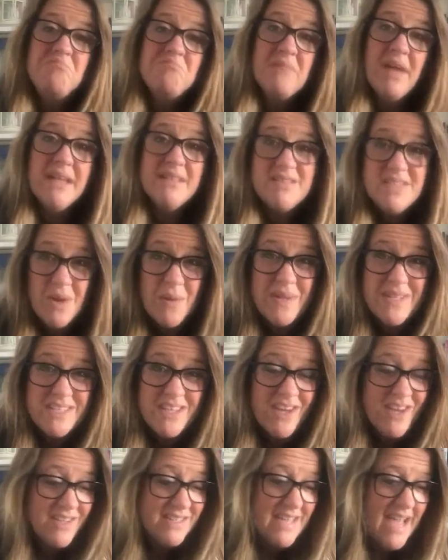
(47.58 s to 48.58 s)
And so it
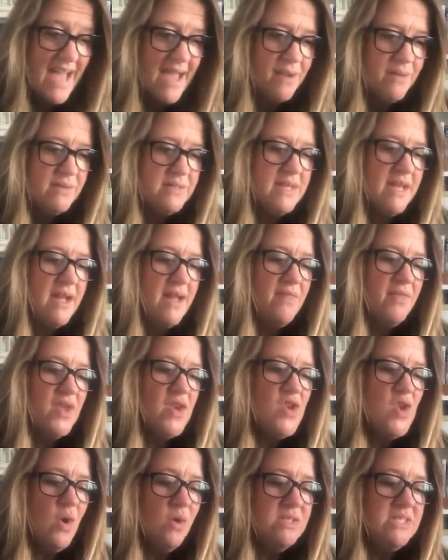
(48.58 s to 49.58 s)
turned out that
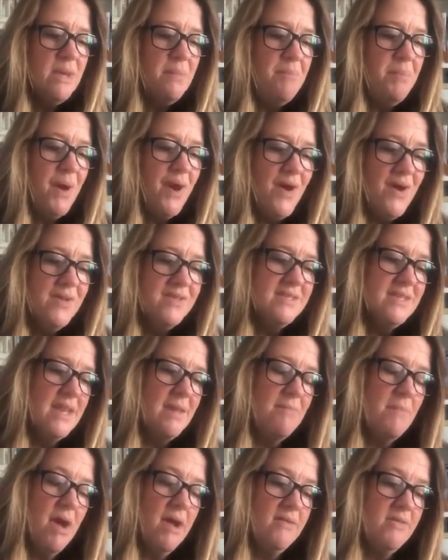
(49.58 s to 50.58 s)
not a person
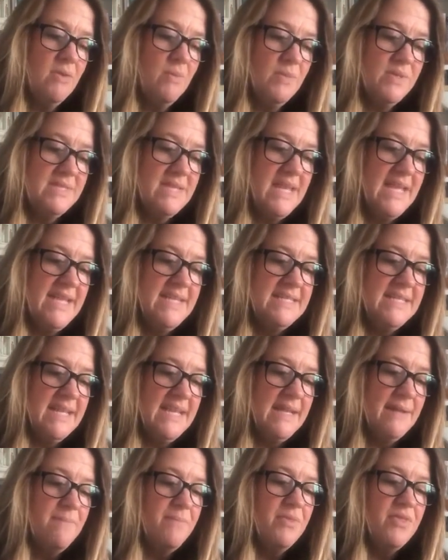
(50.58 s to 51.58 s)
among them was
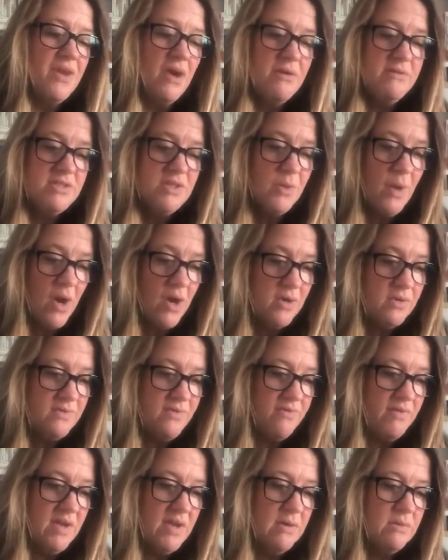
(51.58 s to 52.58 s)
needy. Those who owned
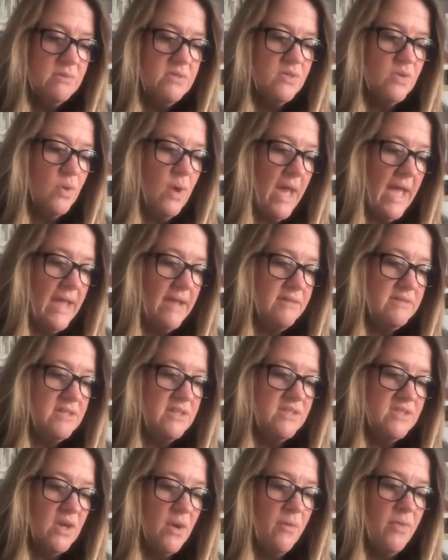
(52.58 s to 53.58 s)
fields or
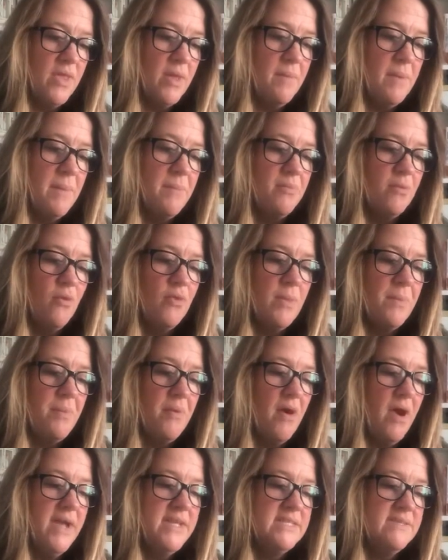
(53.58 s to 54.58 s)
houses sold them and brought the
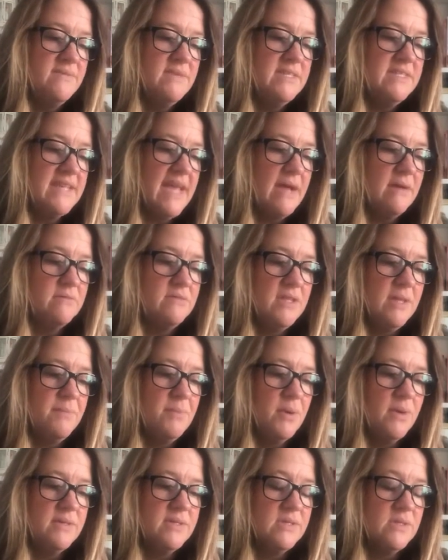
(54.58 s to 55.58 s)
price of the sale to the
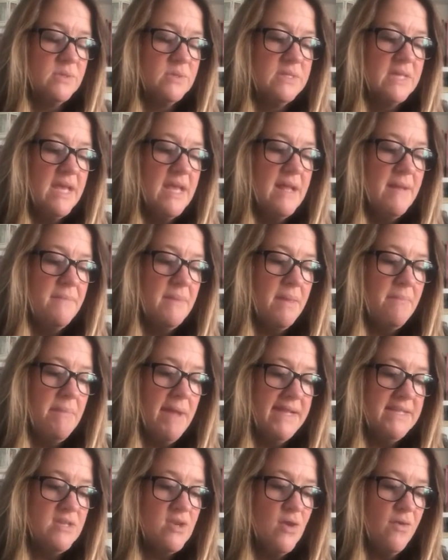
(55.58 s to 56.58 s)
apostles and
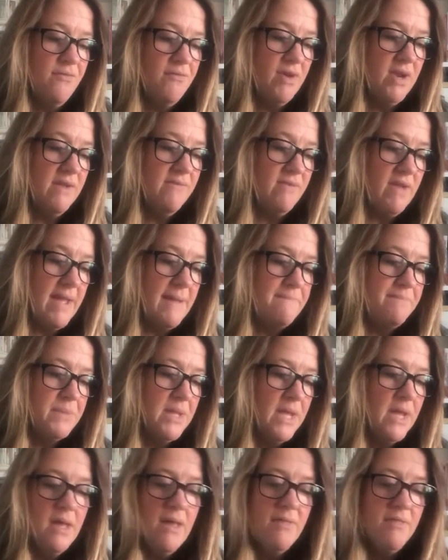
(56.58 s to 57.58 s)
made an offering of it.
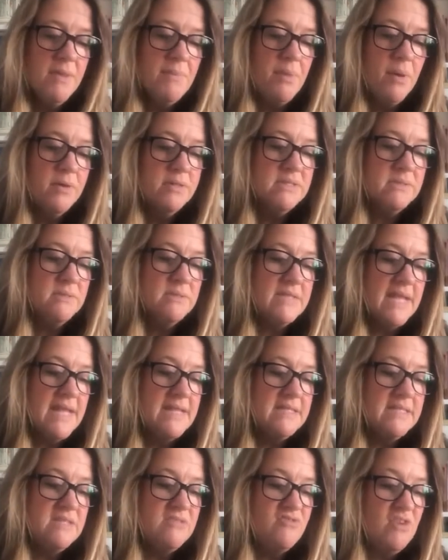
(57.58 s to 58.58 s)
The apostles then
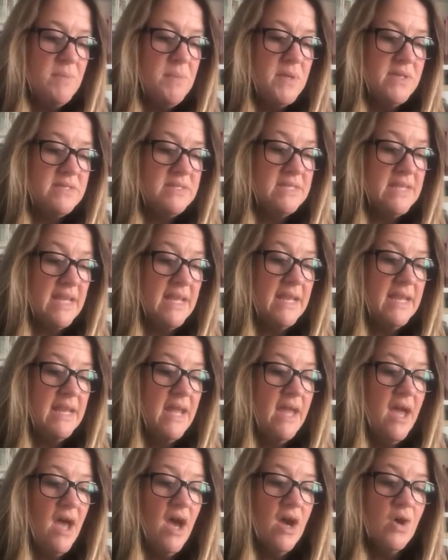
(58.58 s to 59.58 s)
distributed it
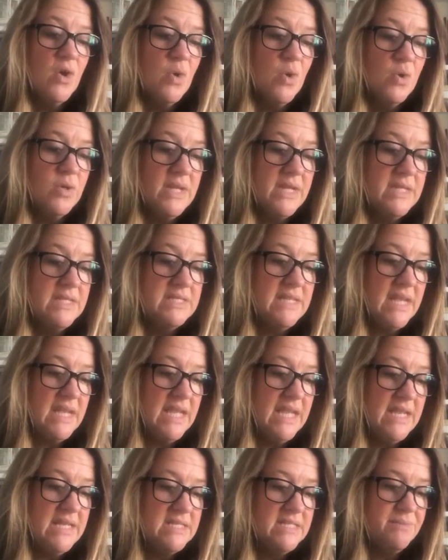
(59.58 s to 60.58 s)
according to
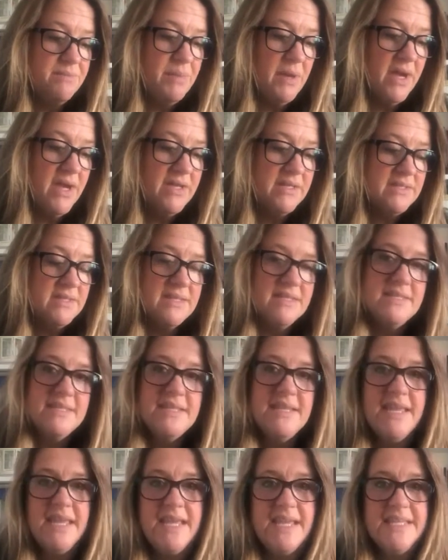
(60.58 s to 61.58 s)
each person's
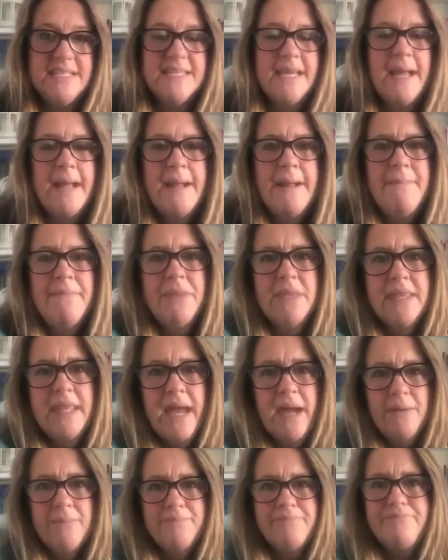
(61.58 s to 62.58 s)
need.
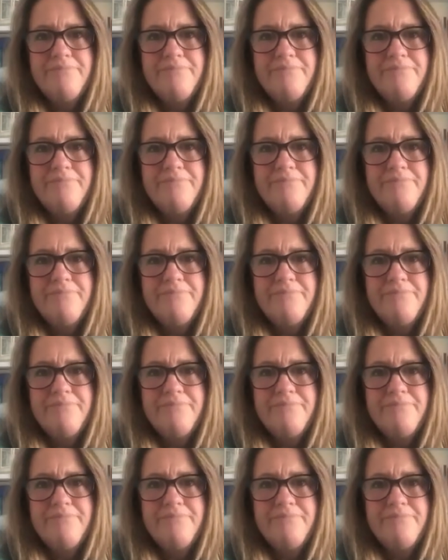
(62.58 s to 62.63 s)
Now,